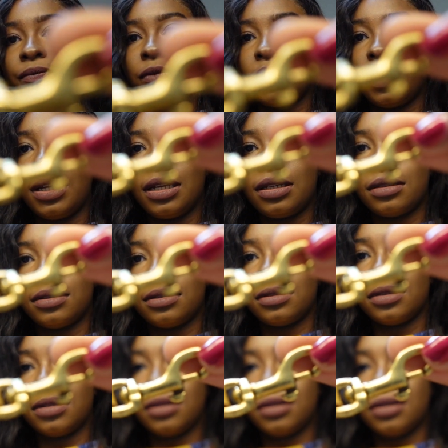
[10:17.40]
Yeah.
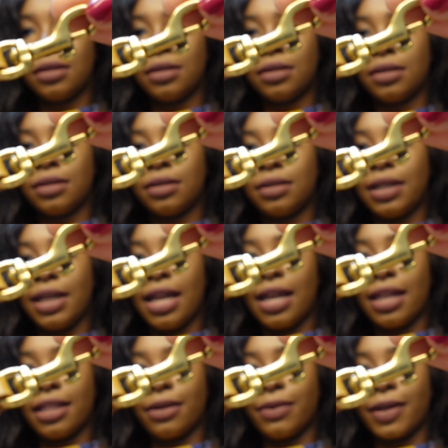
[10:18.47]

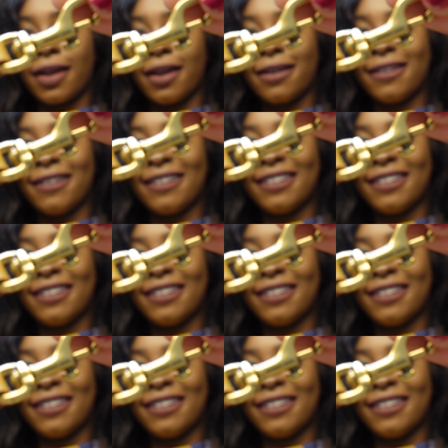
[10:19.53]
Yeah, there we go.